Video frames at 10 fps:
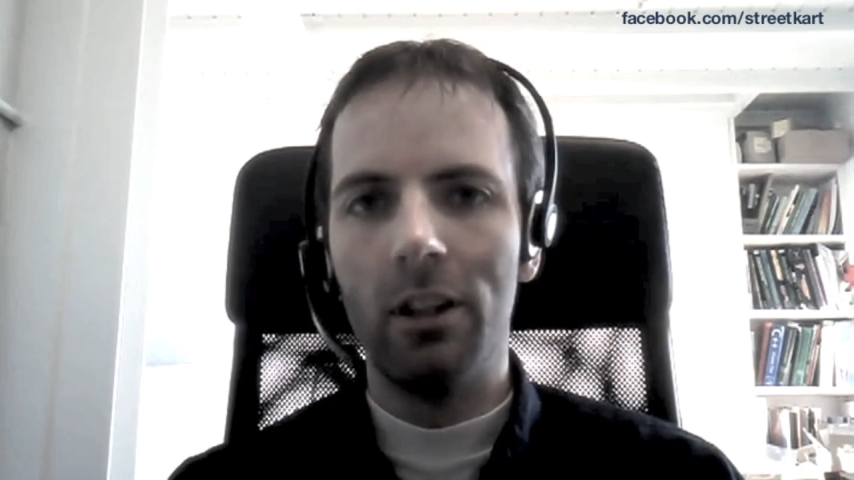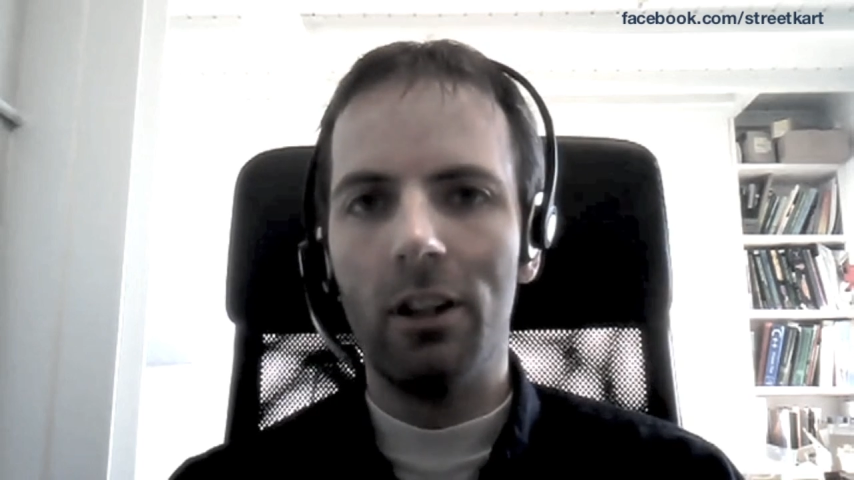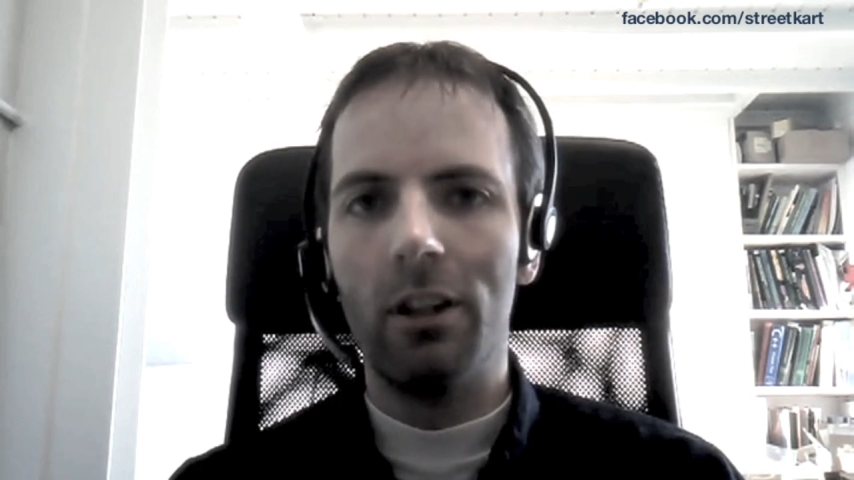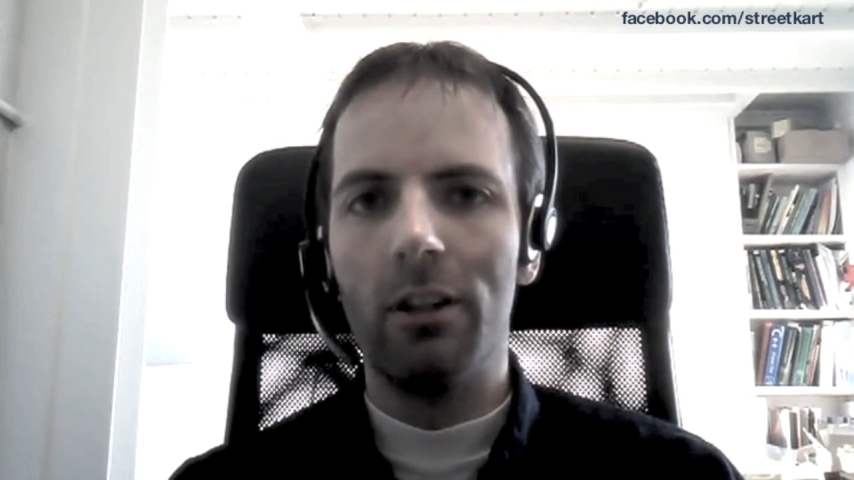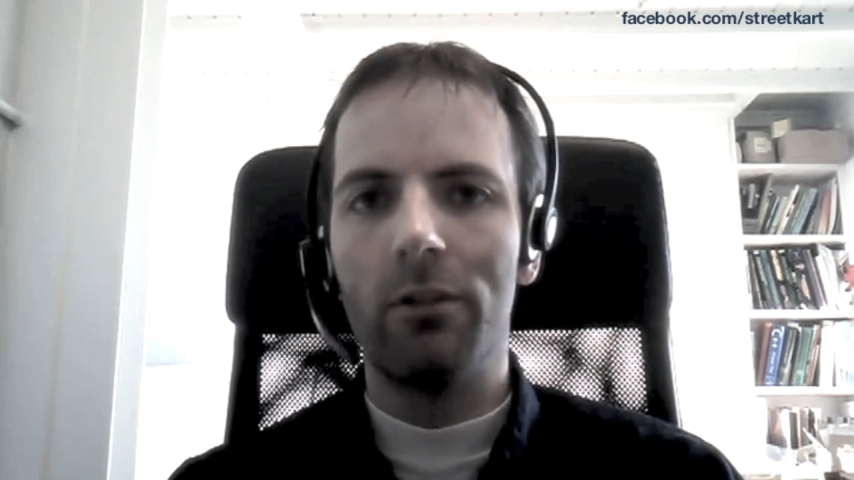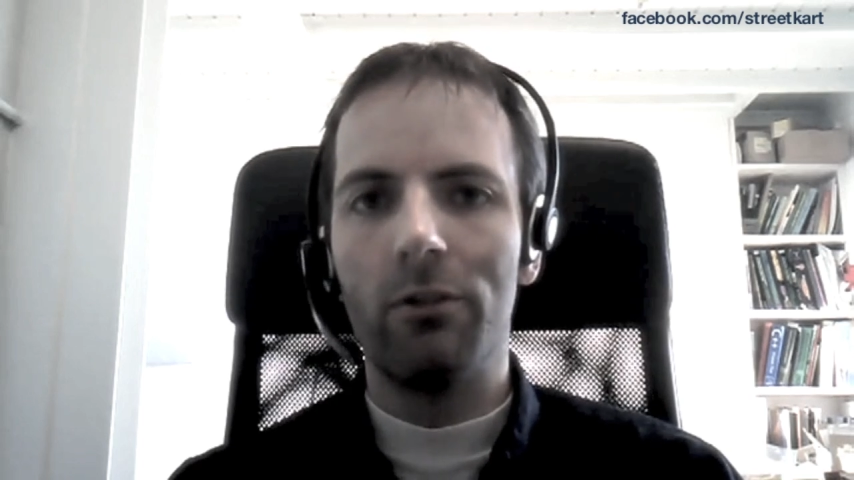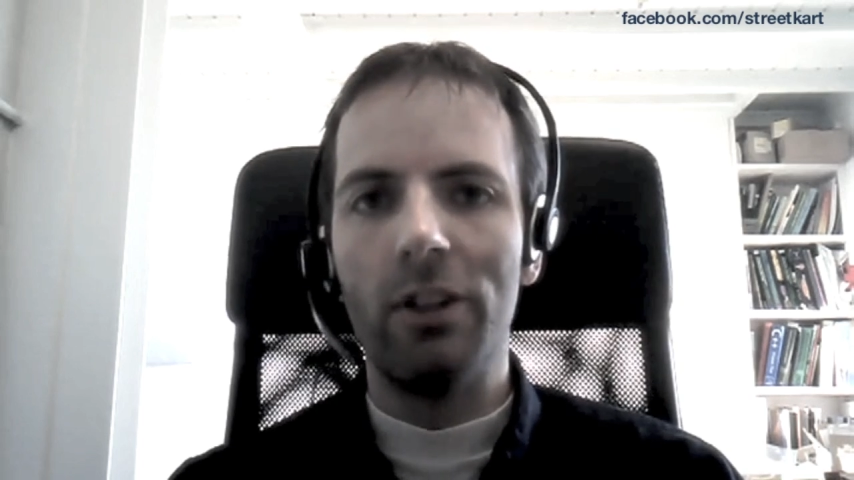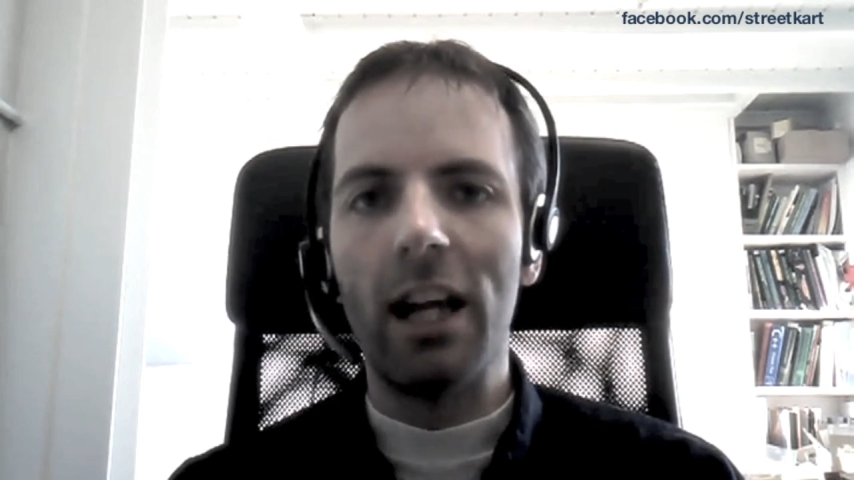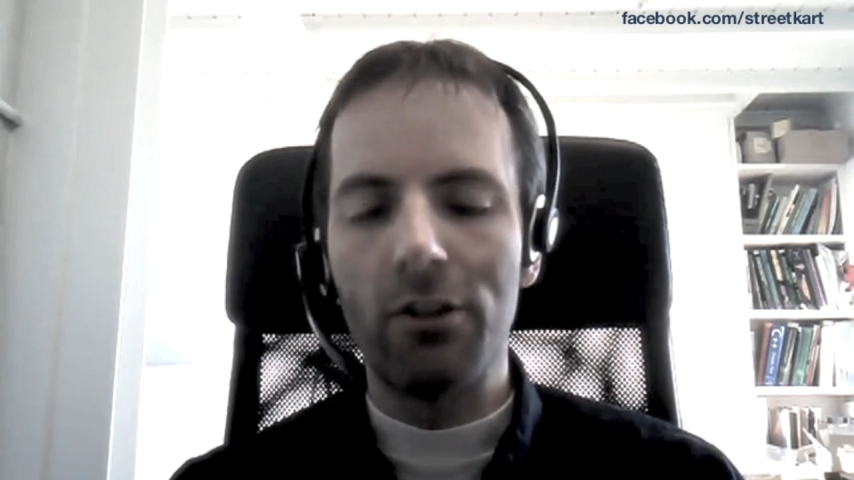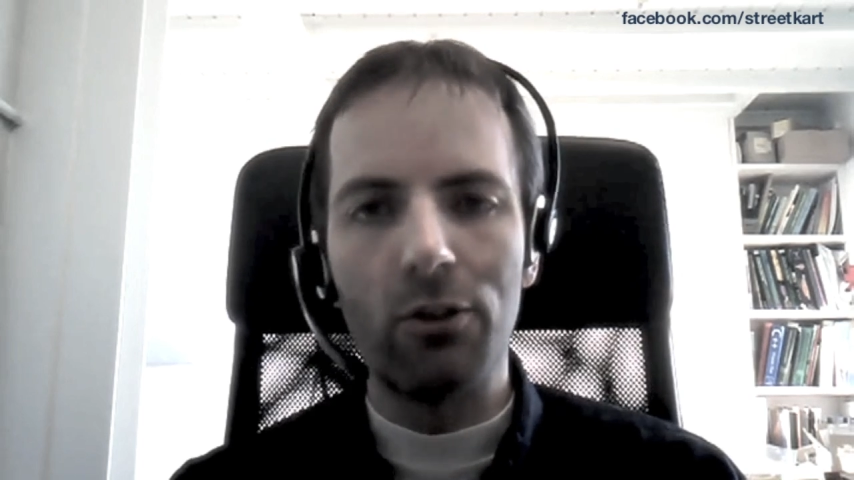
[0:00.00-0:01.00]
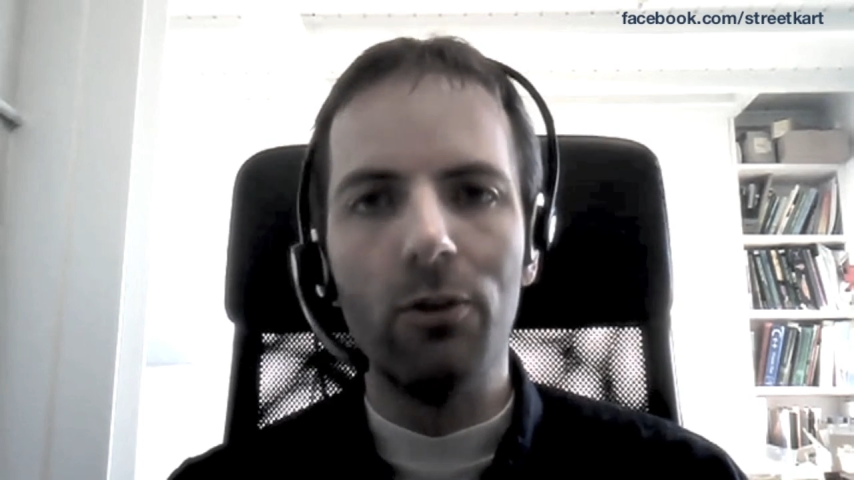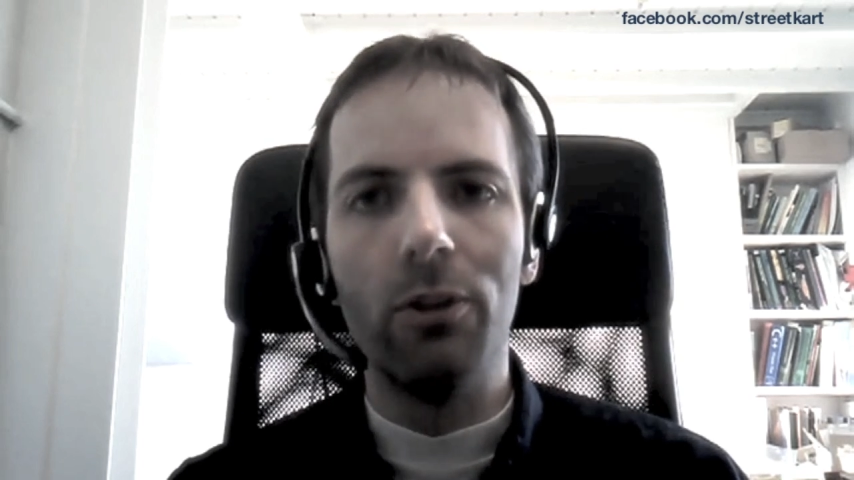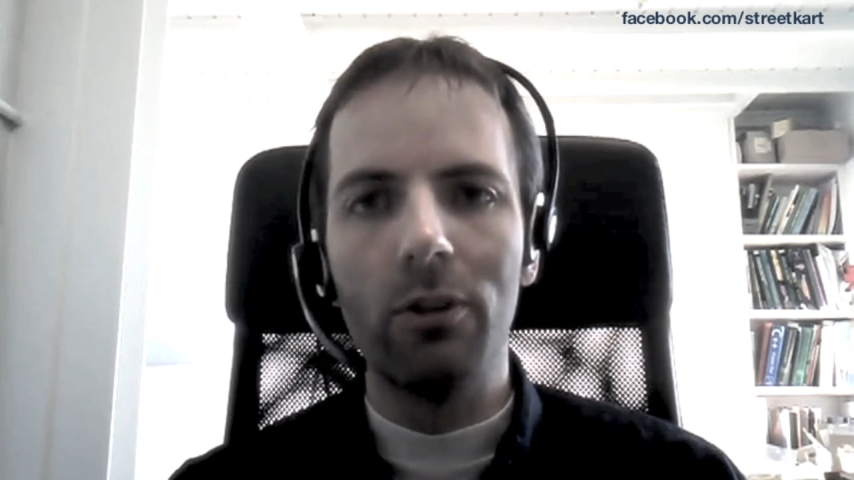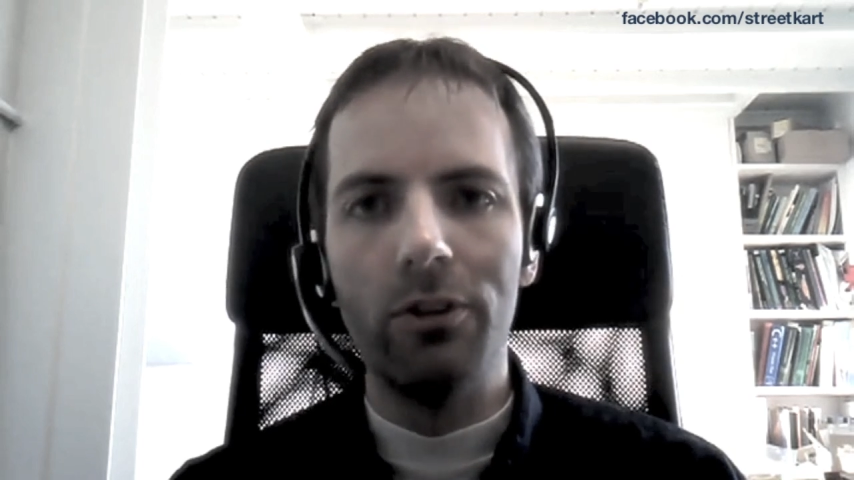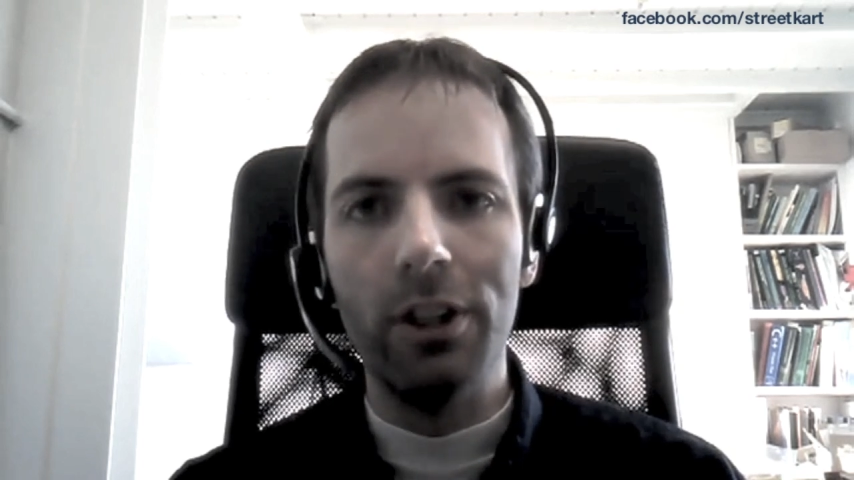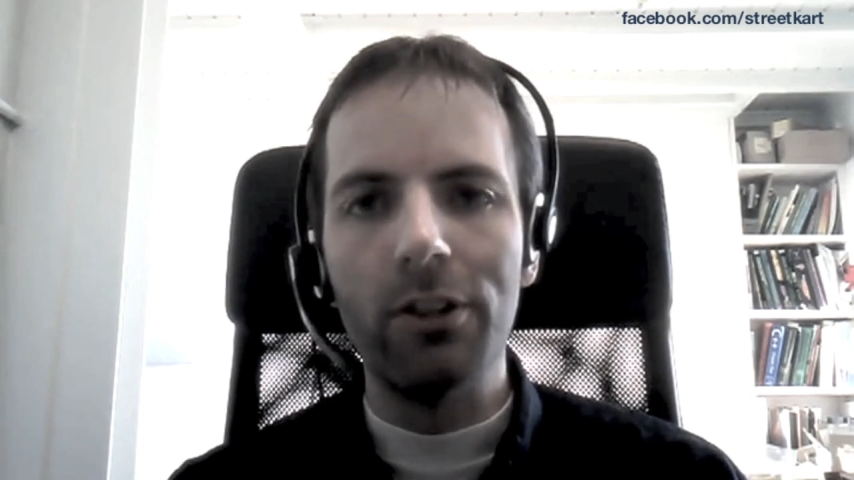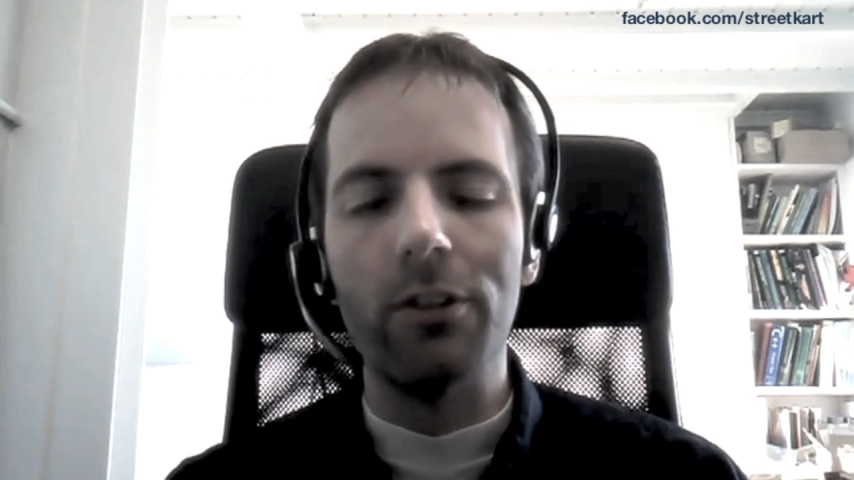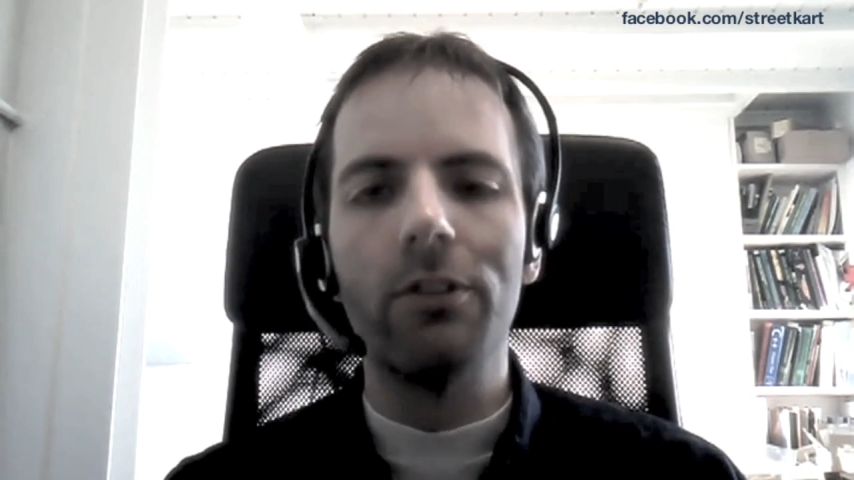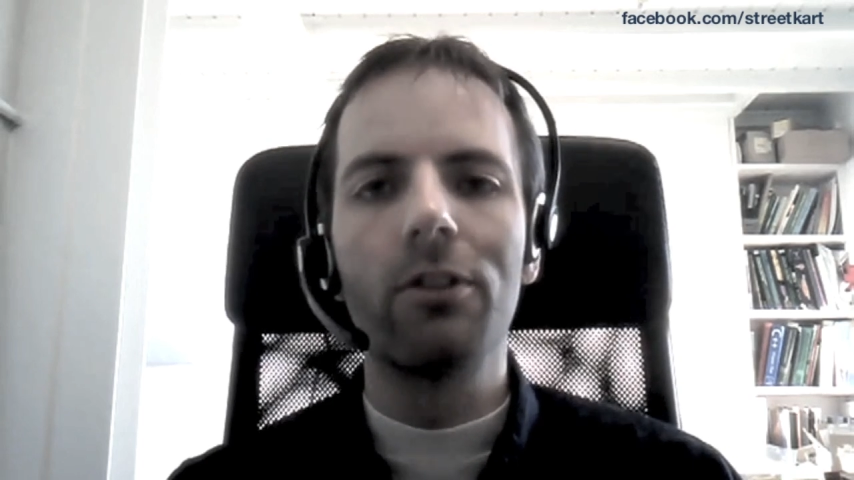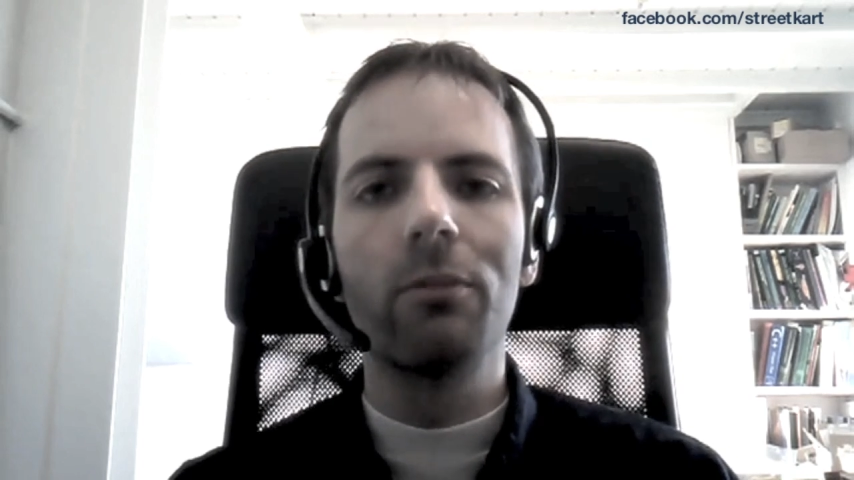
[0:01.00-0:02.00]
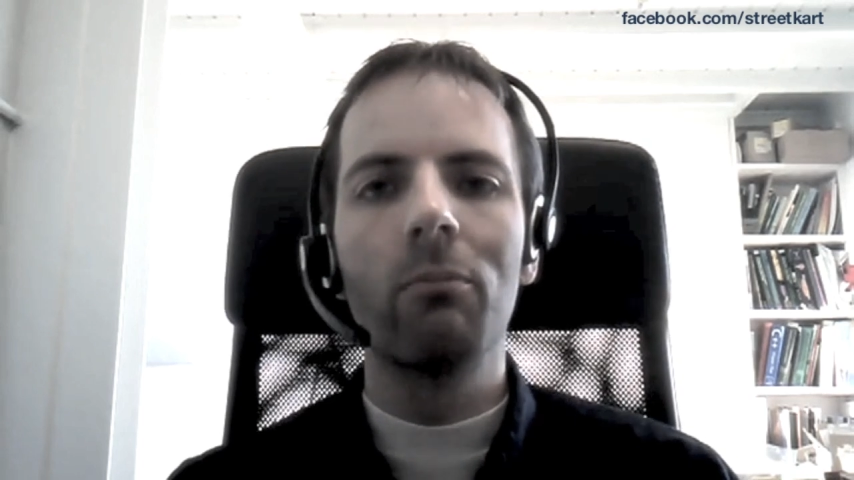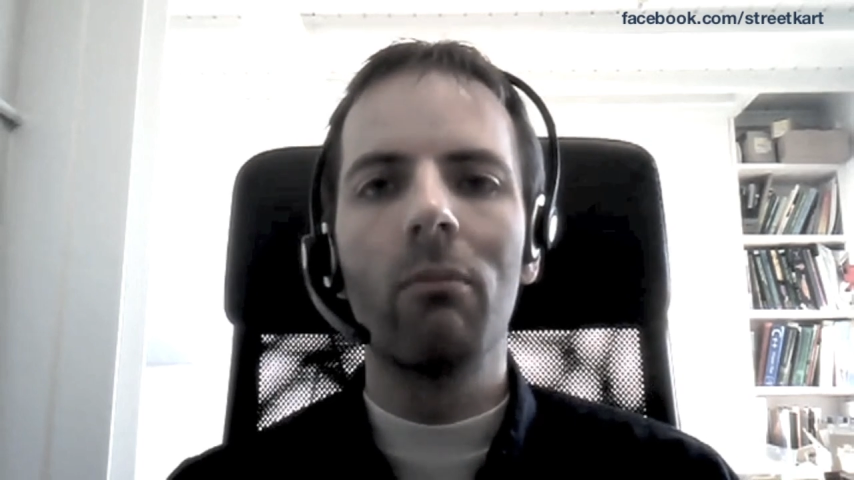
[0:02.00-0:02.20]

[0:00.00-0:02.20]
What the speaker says: the actual conditions,